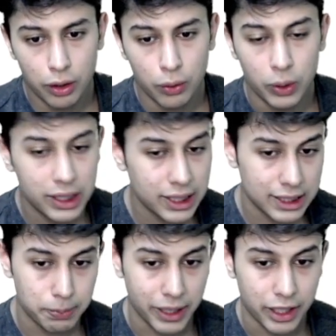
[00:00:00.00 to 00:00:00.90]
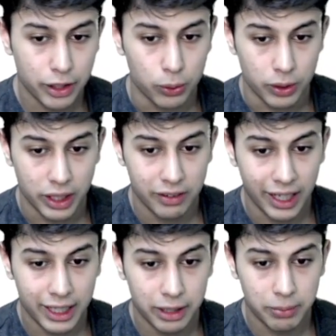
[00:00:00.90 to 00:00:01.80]
with respect to
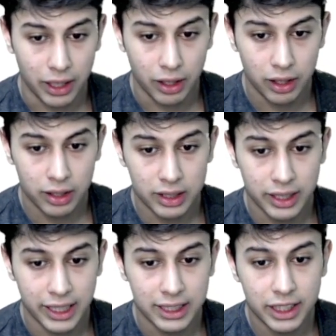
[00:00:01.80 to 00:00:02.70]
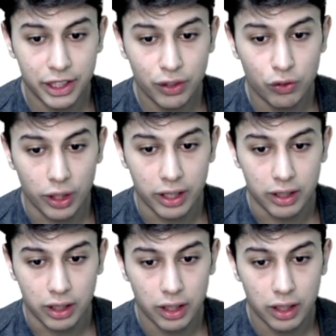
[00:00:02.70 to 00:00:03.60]
divided by density of
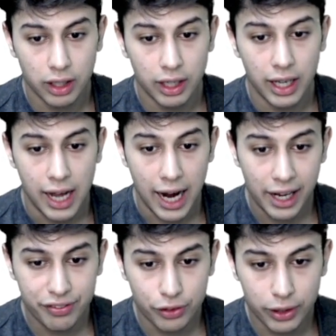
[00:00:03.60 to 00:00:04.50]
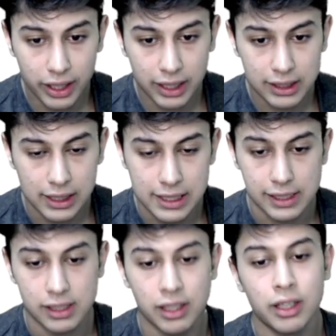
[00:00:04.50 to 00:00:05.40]
water at 4 degrees
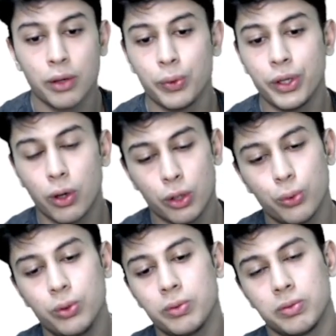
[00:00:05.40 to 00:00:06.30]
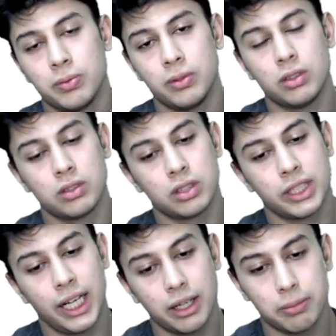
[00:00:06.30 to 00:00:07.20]
Celsius. We all know
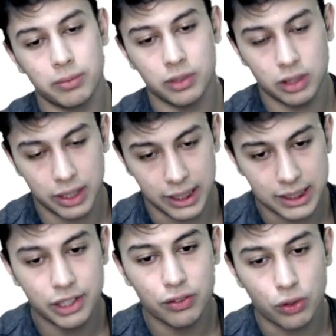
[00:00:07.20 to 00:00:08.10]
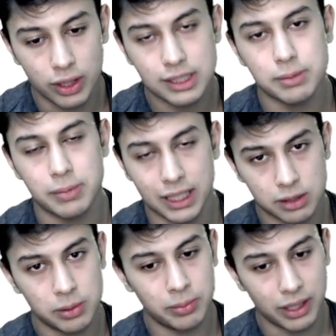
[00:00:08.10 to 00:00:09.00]
that density of water is
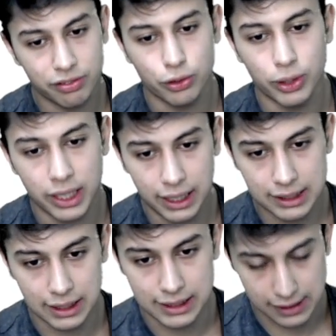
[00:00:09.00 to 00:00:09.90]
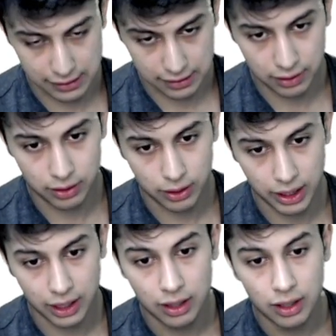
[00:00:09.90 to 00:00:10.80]
maximum at 4 degrees Celsius.
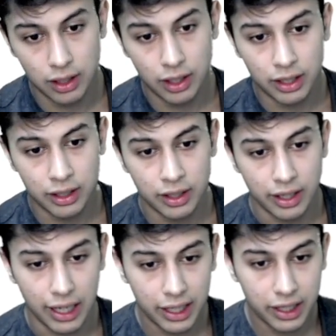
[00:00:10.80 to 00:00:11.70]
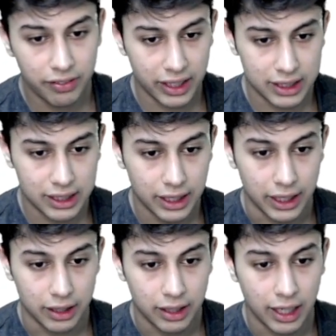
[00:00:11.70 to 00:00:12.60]
Okay, relative
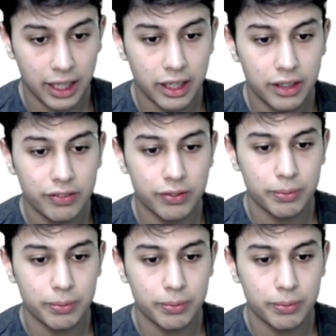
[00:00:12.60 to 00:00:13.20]
density, relative